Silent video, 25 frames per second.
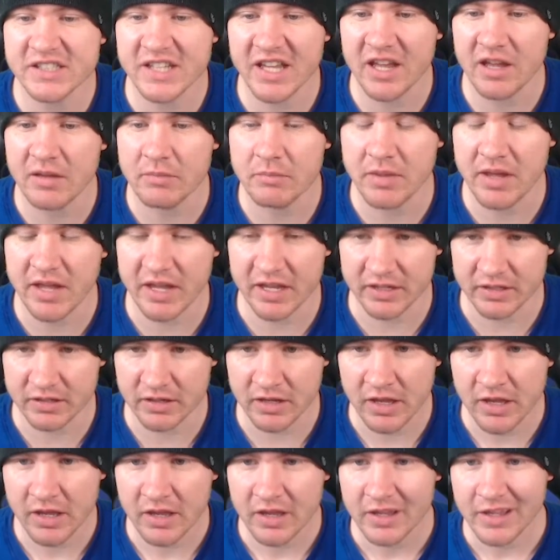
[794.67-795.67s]

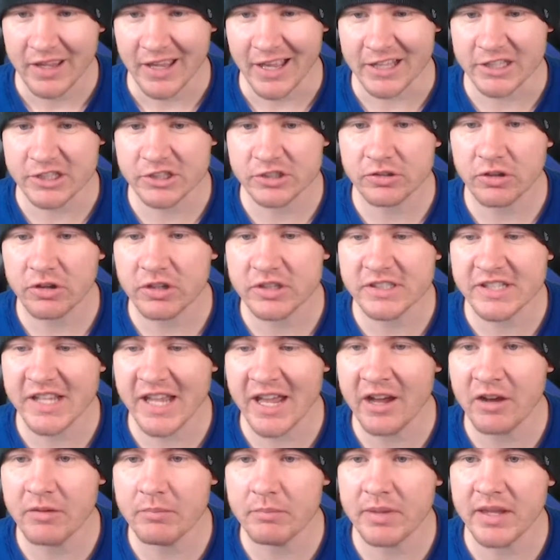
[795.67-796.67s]
campaign, it starts
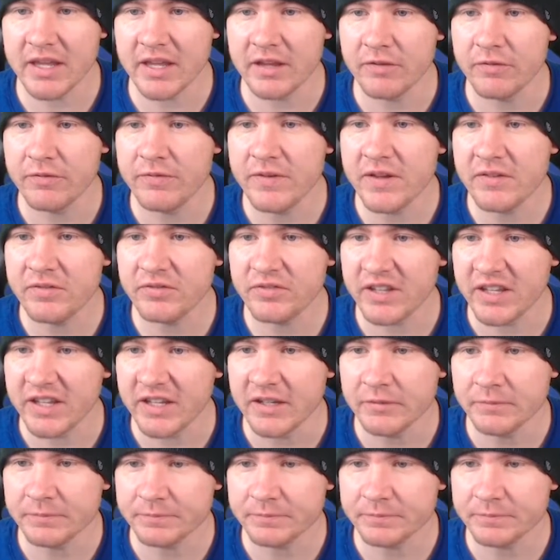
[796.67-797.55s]
out being 50